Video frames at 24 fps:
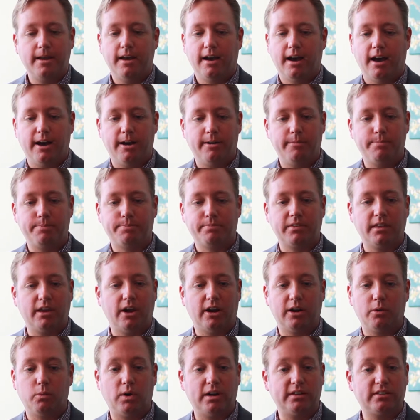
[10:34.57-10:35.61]
And
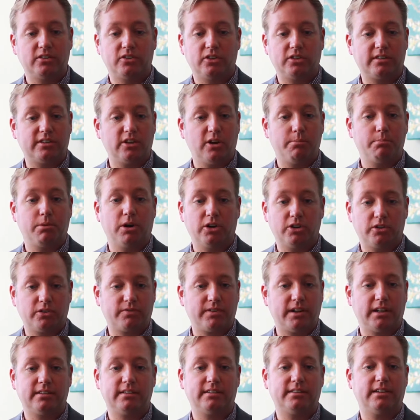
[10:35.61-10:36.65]
it wasn't just the
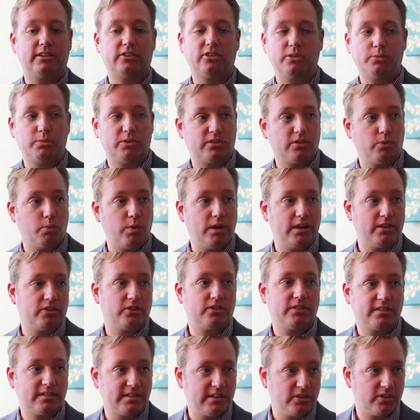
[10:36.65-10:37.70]
Obergefell decision; it was the Windsor
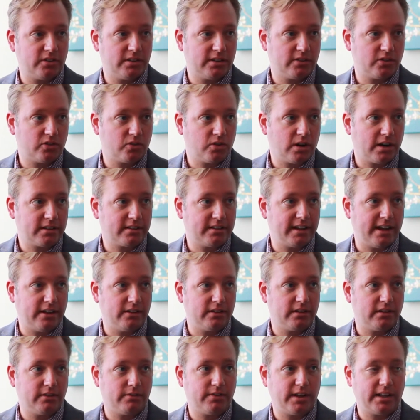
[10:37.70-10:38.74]
decision that struck
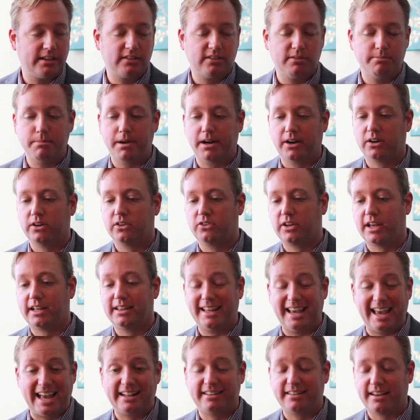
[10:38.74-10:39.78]
down the Defense of Marriage Act,
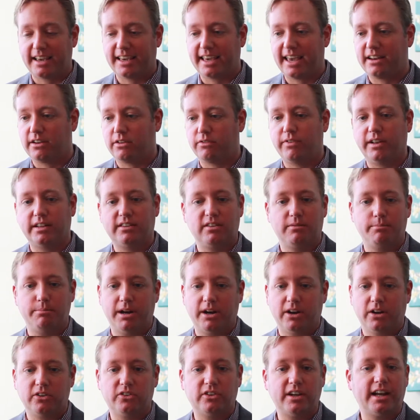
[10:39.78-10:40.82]
the Anti-Gay Defense of
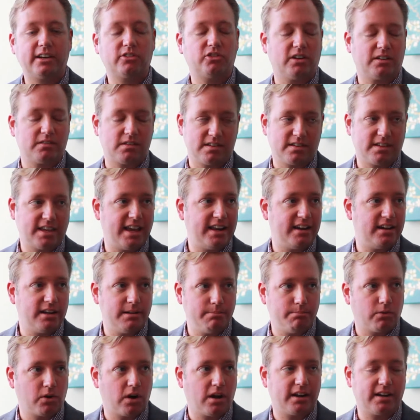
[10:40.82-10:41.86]
Marriage Act. Justice Kennedy
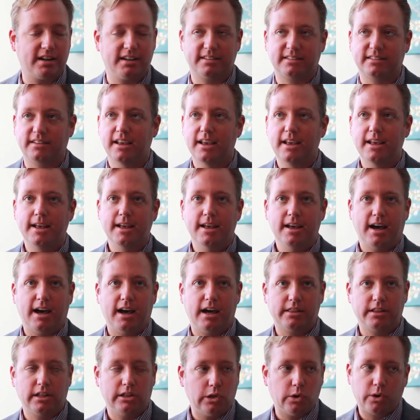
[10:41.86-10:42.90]
brought us
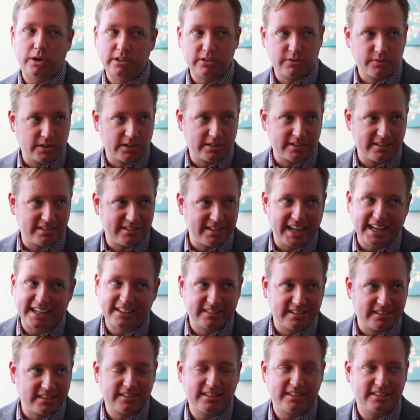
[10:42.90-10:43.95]
the Lawrence versus
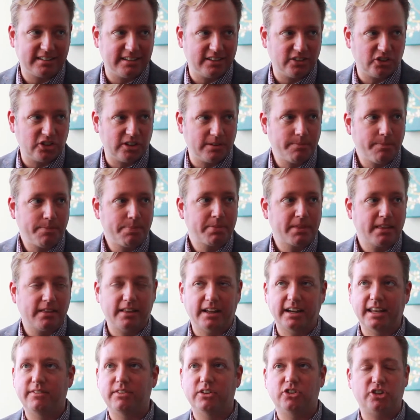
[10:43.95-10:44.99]
Texas decision
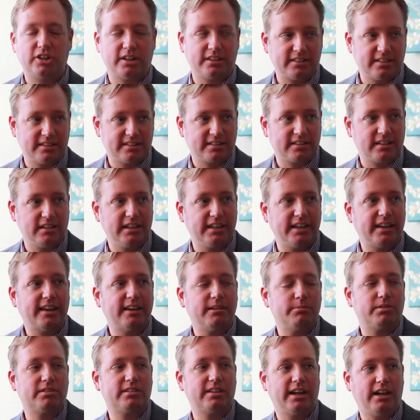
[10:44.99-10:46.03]
that even Justice Scalia
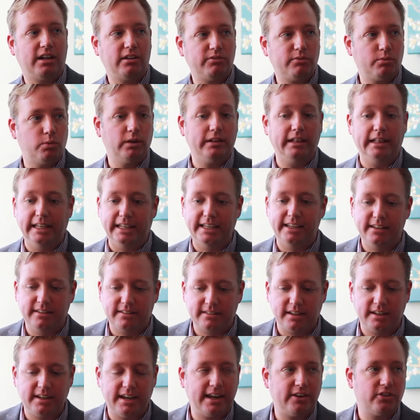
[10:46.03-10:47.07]
himself would lead
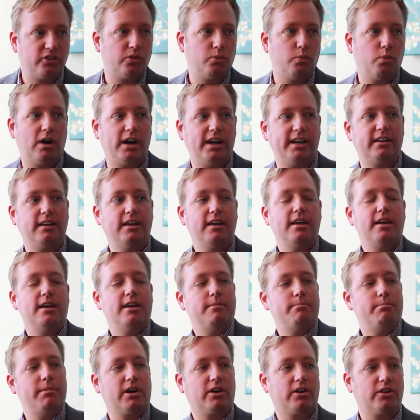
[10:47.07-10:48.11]
to nationwide
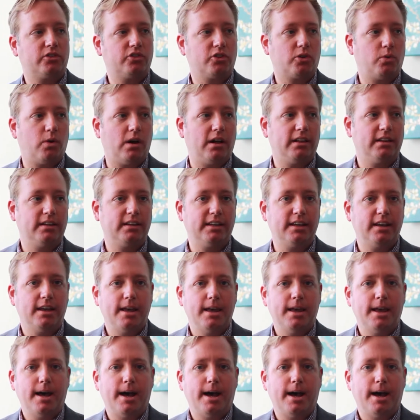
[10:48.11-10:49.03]
marriage equality.